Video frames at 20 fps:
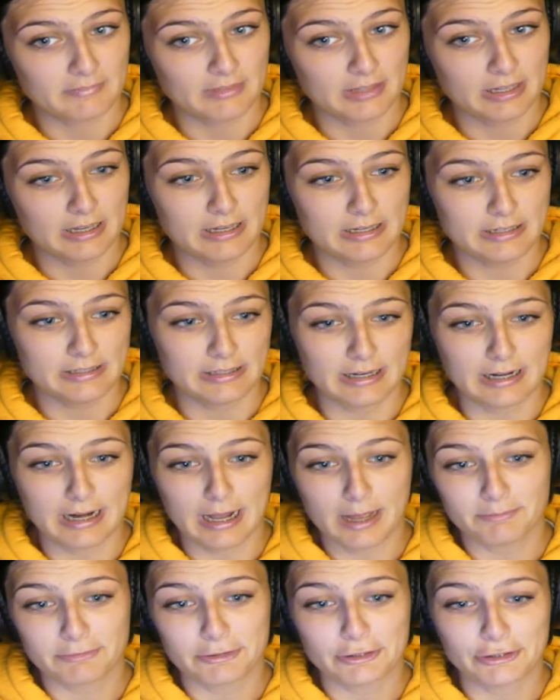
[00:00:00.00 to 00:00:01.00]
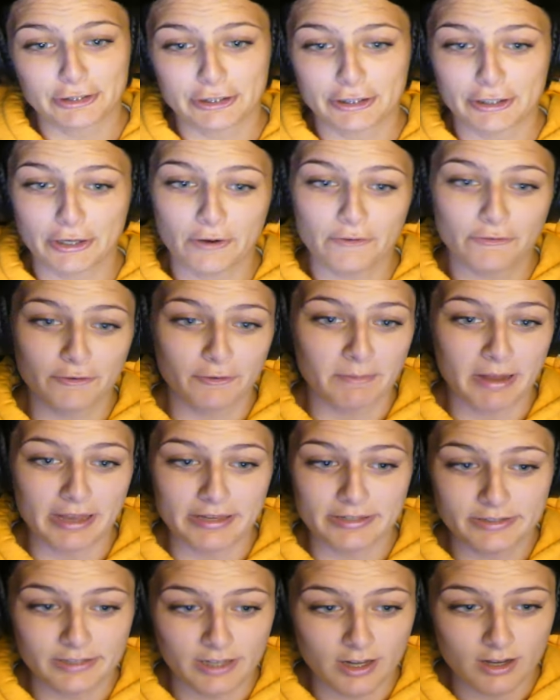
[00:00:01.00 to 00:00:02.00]
He said, I'm just gonna go for
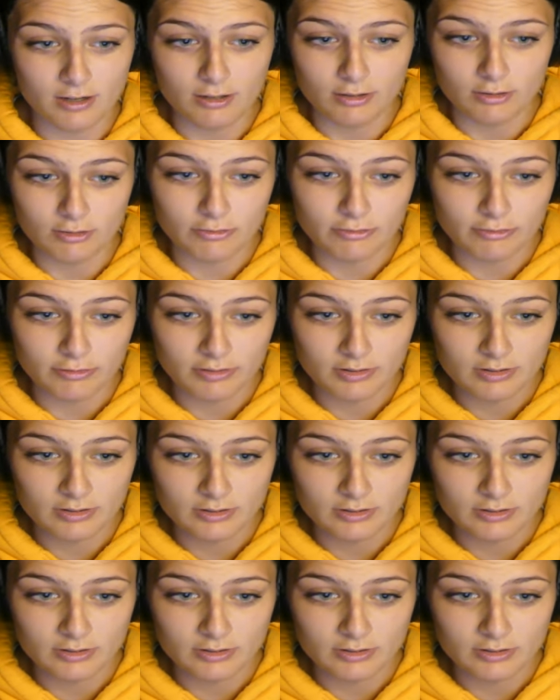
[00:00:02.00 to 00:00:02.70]
myself.